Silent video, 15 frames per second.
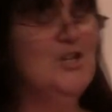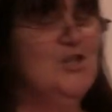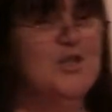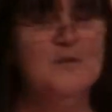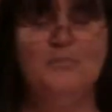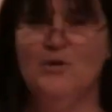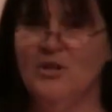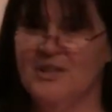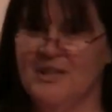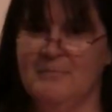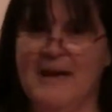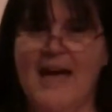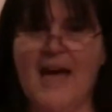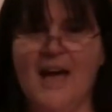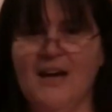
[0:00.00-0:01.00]
Just hold it
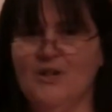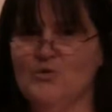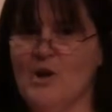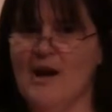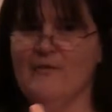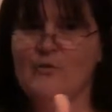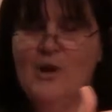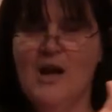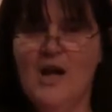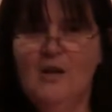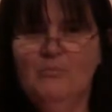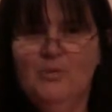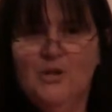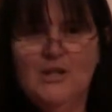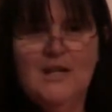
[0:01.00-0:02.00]
back, drive
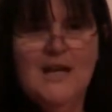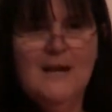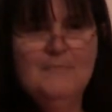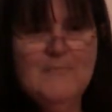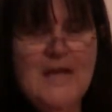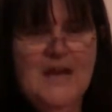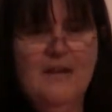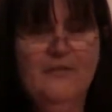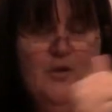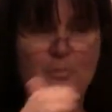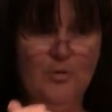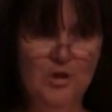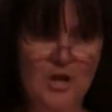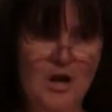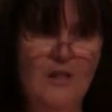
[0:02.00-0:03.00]
around, pull up, and if you
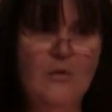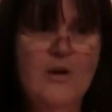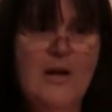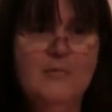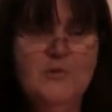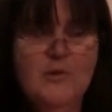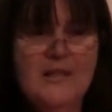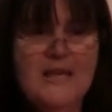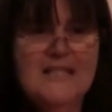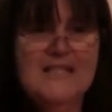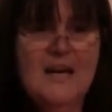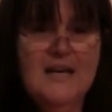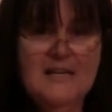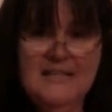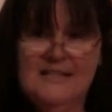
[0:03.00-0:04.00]
pull all the way up to where that
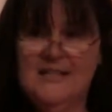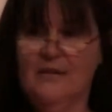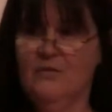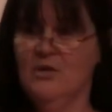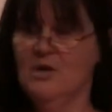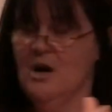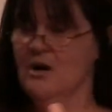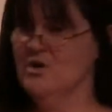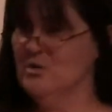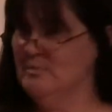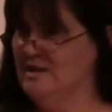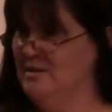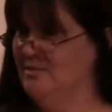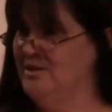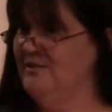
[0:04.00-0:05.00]
sign is, several cars will
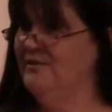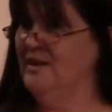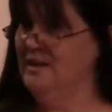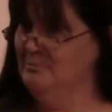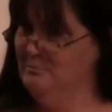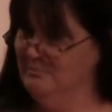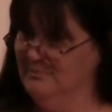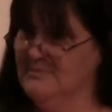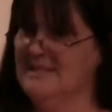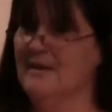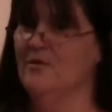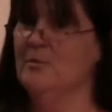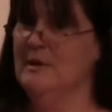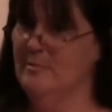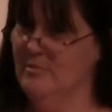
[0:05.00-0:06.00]
be able to fit.
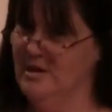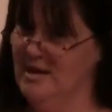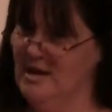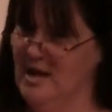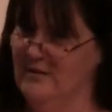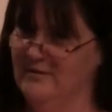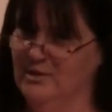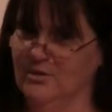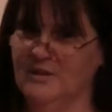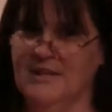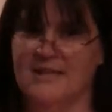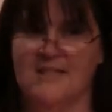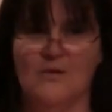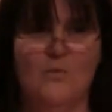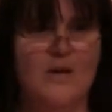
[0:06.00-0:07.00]
Several people can offload
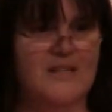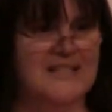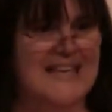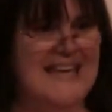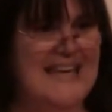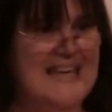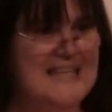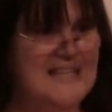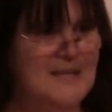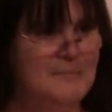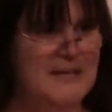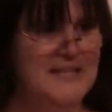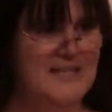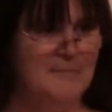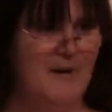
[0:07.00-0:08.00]
kids at once. Easy
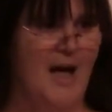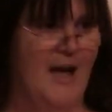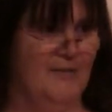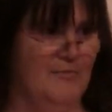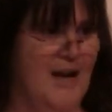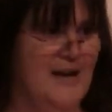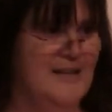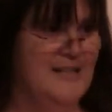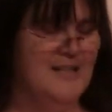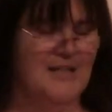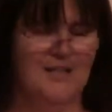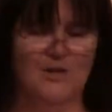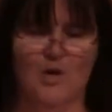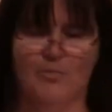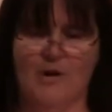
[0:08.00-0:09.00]
peasy pie, right?
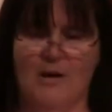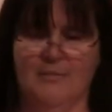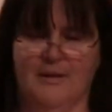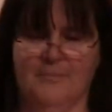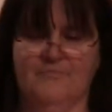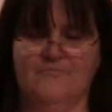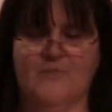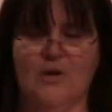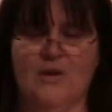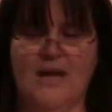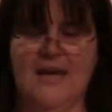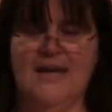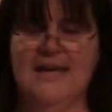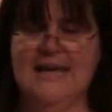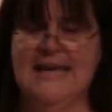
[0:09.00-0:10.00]
No problem. Okay.